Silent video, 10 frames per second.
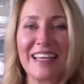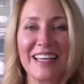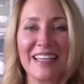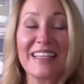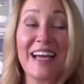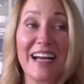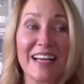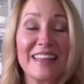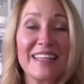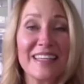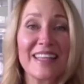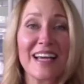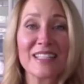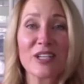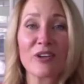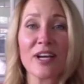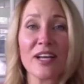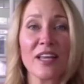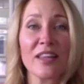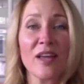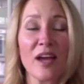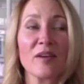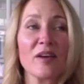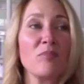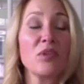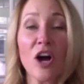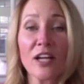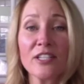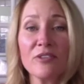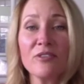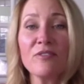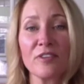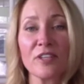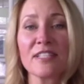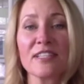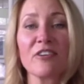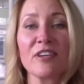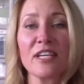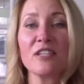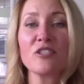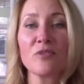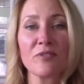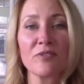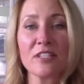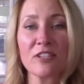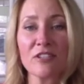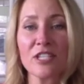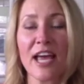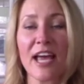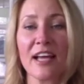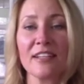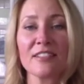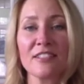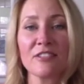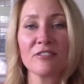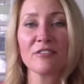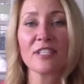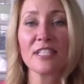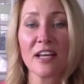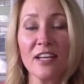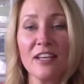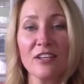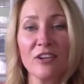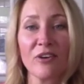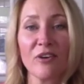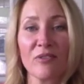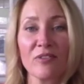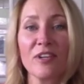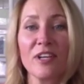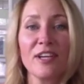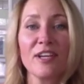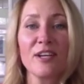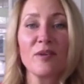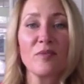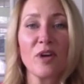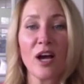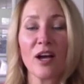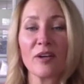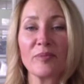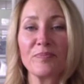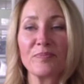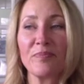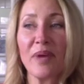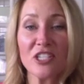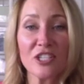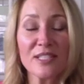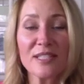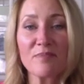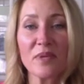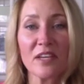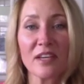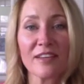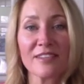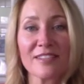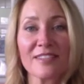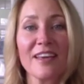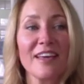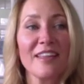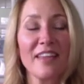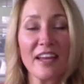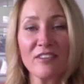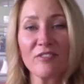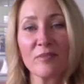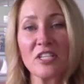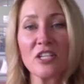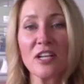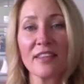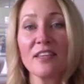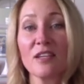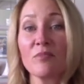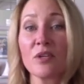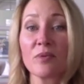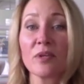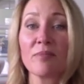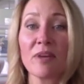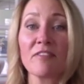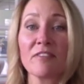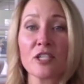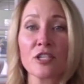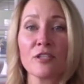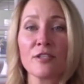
Yeah, I think that's great. I, I applaud you for considering doing research and to study your own uh, patients because that information I think can be really beneficial.